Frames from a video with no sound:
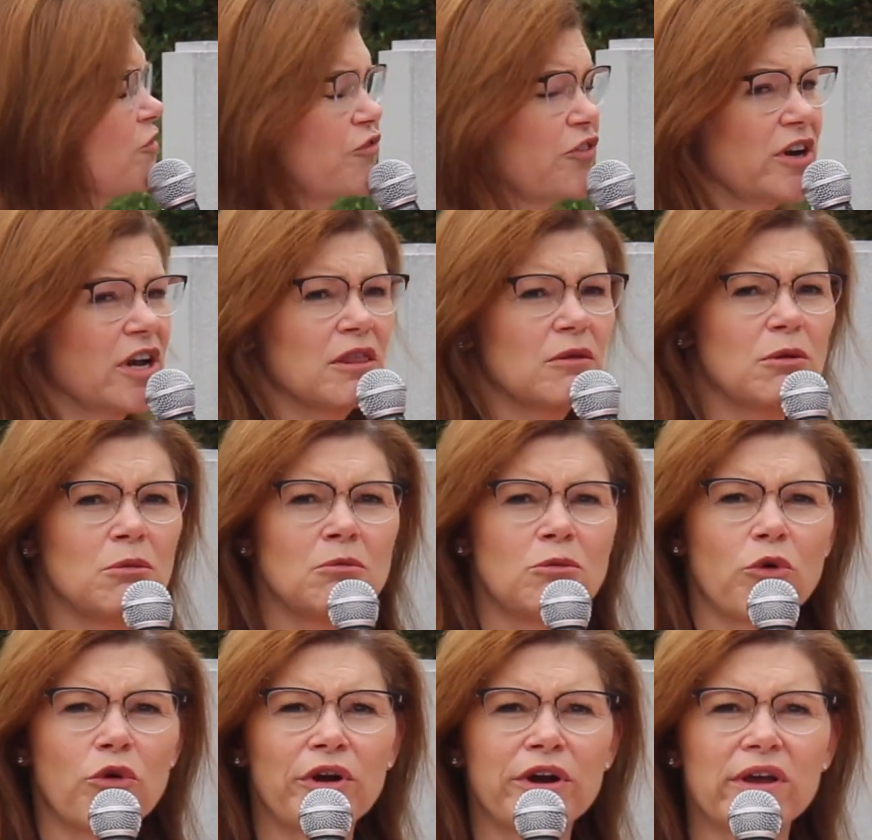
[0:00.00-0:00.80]
in front of the
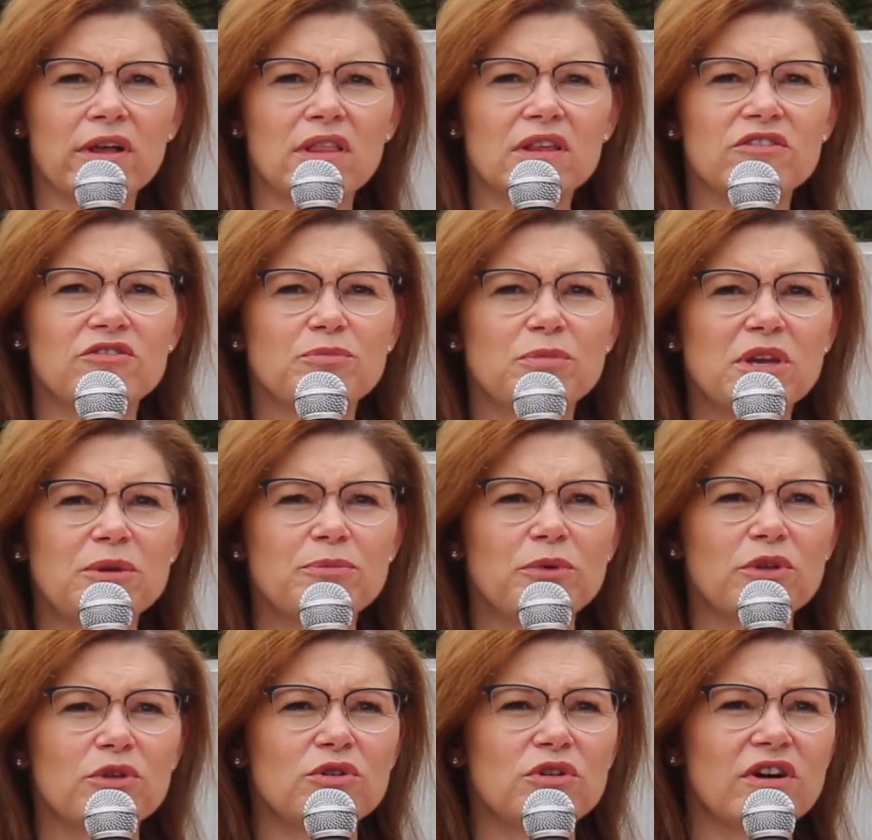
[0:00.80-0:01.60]
memorial of
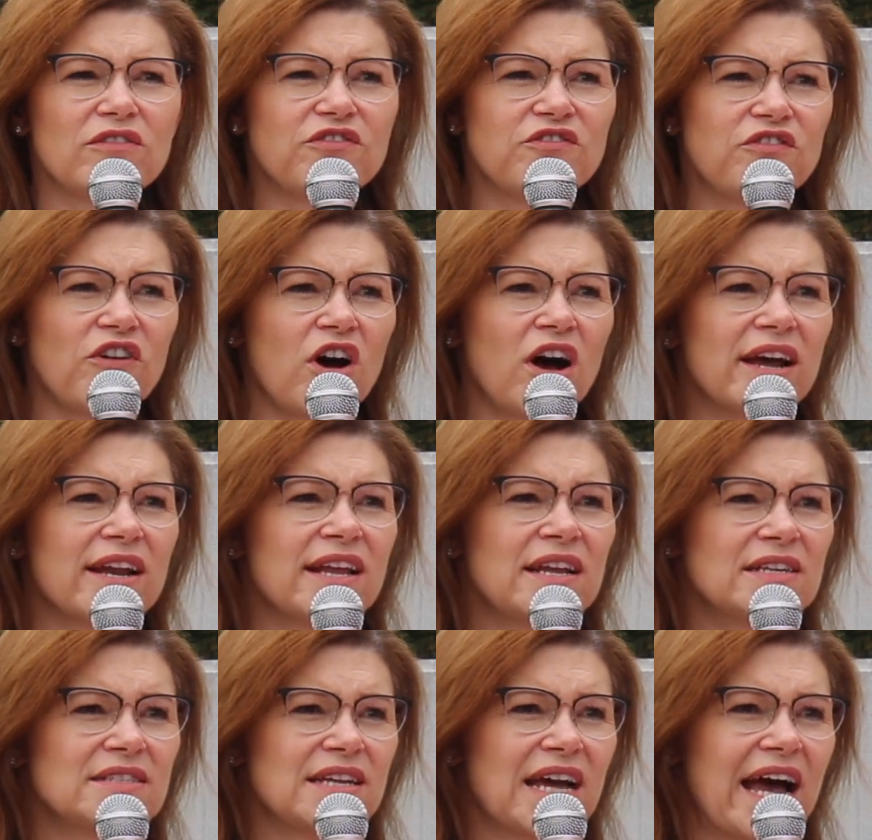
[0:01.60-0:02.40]
people who have
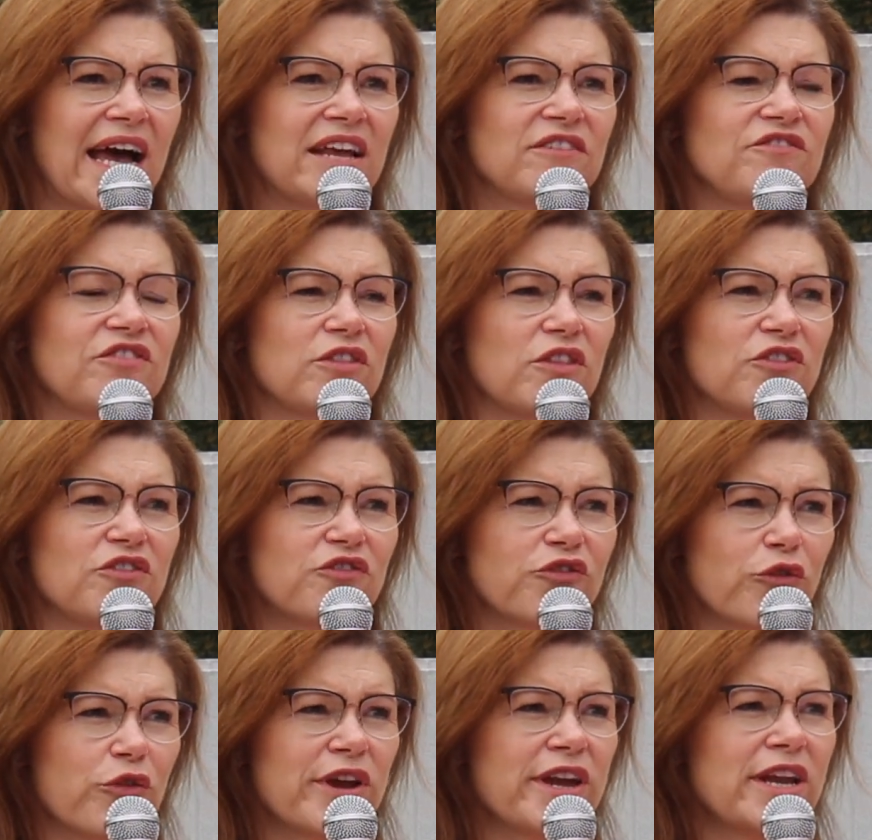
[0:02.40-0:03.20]
fought and died for
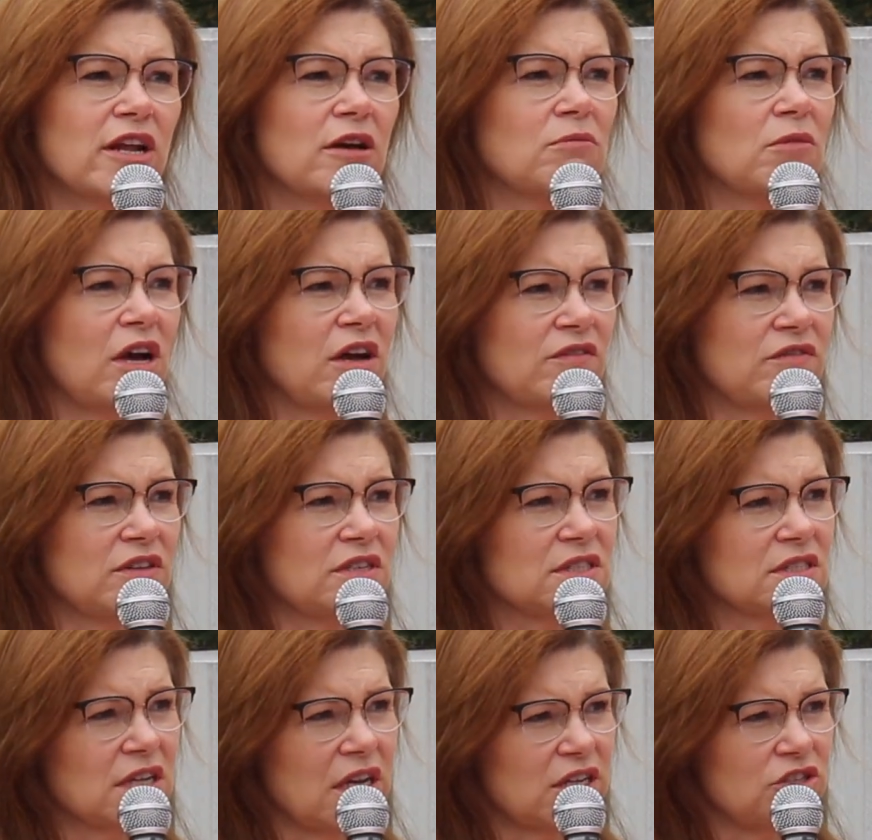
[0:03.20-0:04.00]
the freedom of
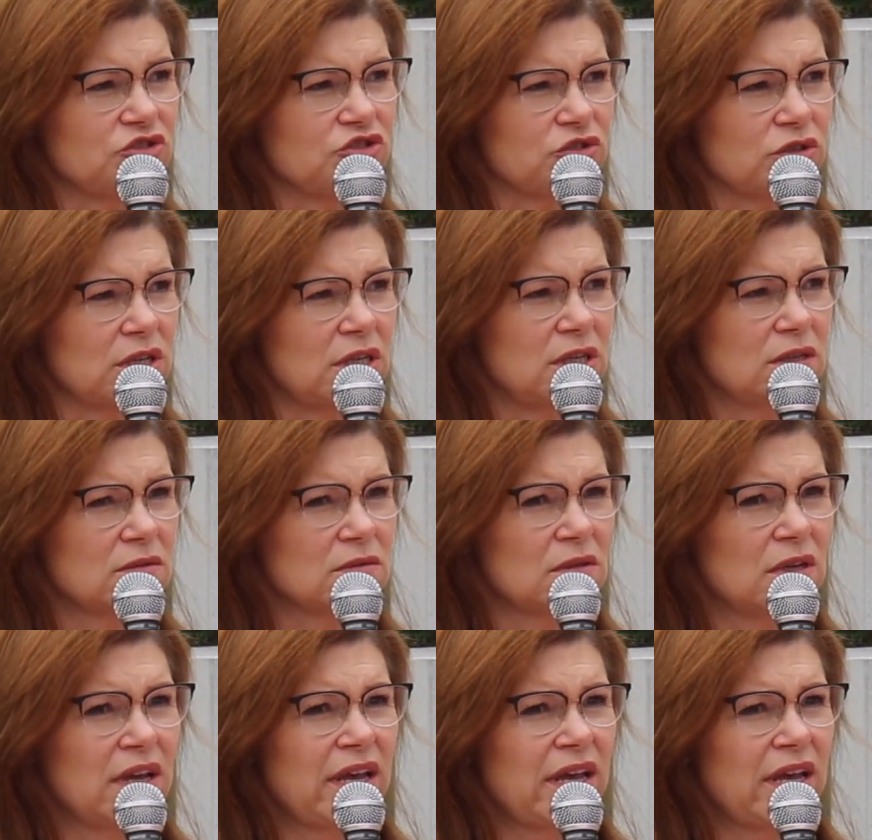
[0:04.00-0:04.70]
this country.